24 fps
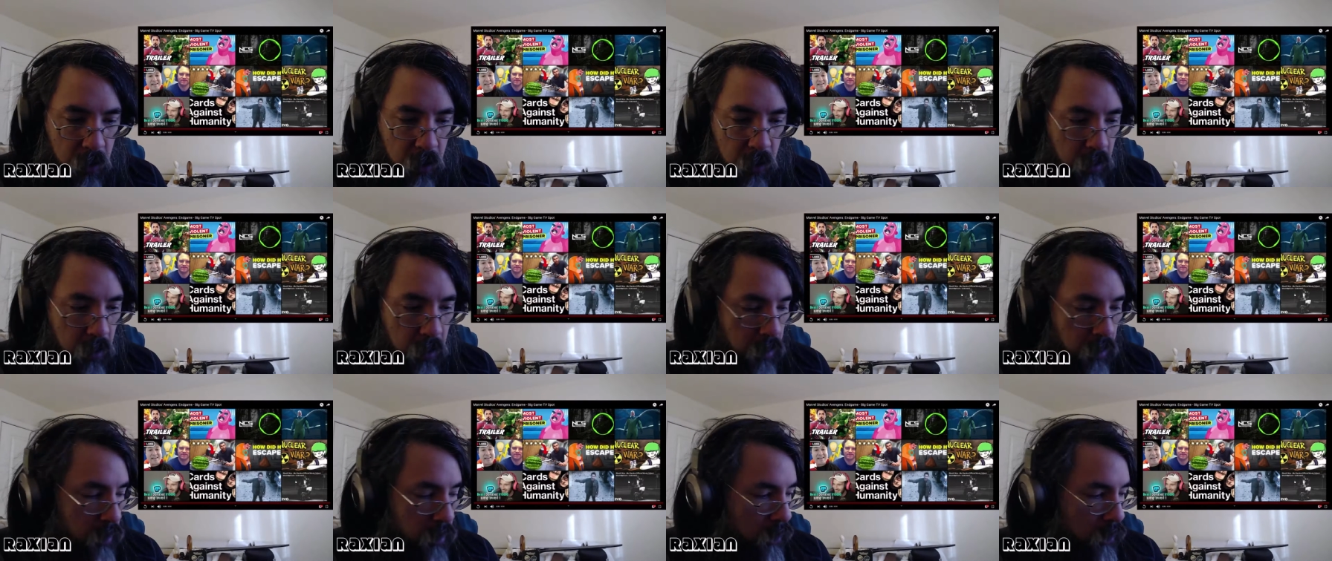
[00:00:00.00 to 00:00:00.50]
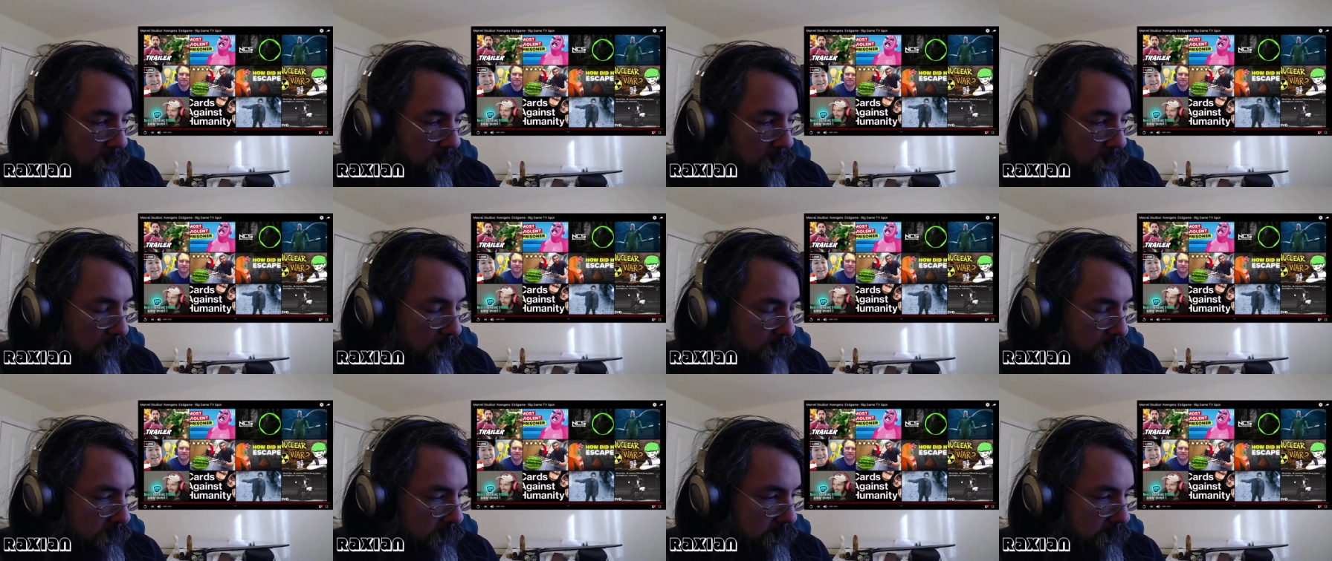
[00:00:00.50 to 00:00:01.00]
Uh,
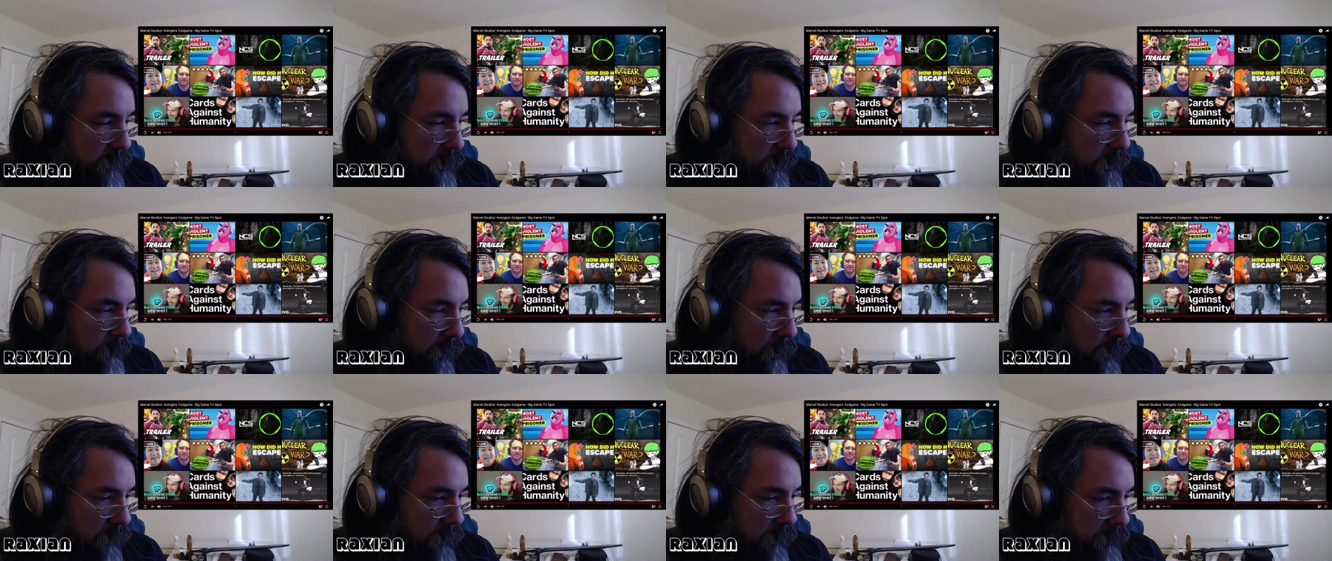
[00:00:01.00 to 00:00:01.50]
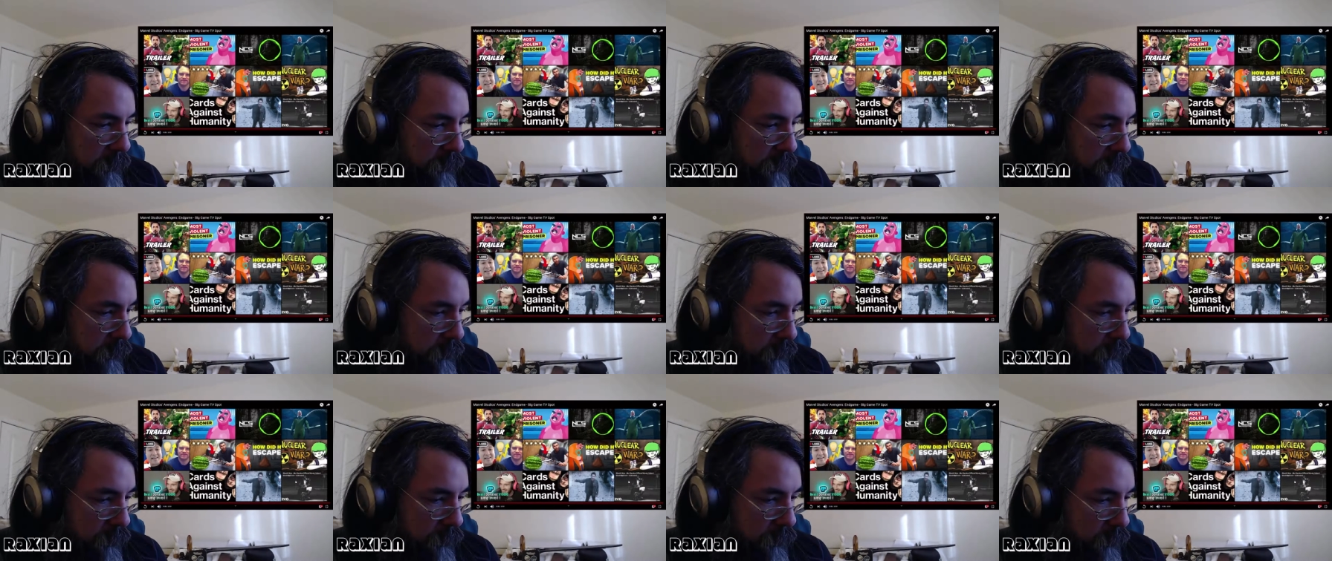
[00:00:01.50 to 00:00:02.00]
let's see what
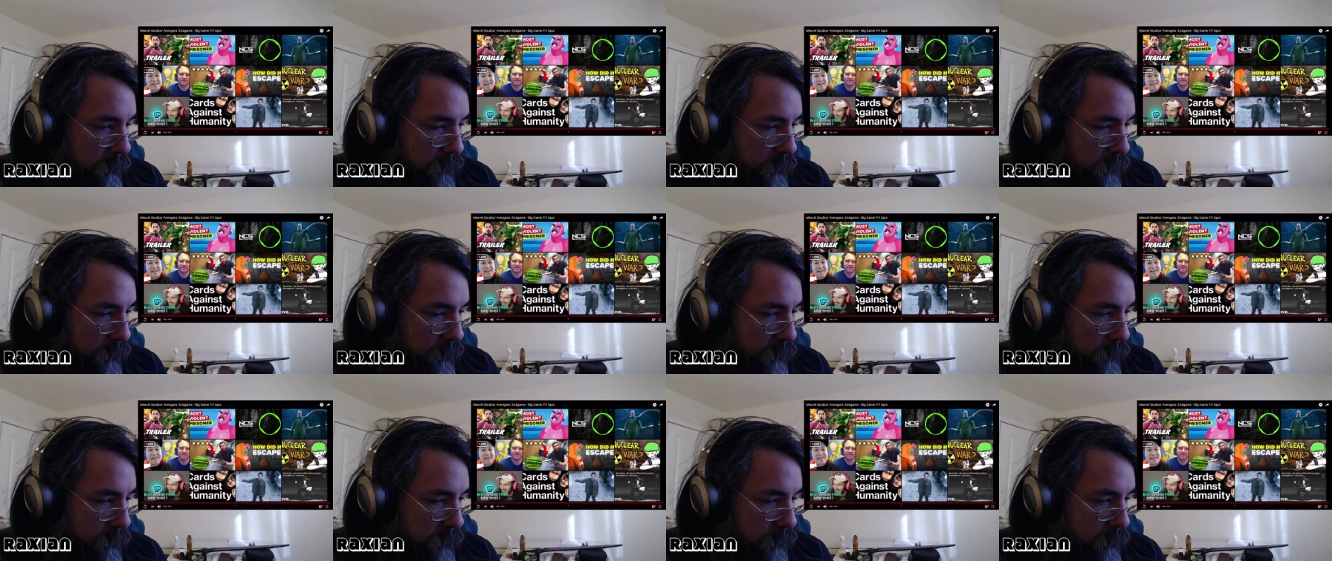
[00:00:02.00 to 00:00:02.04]
else.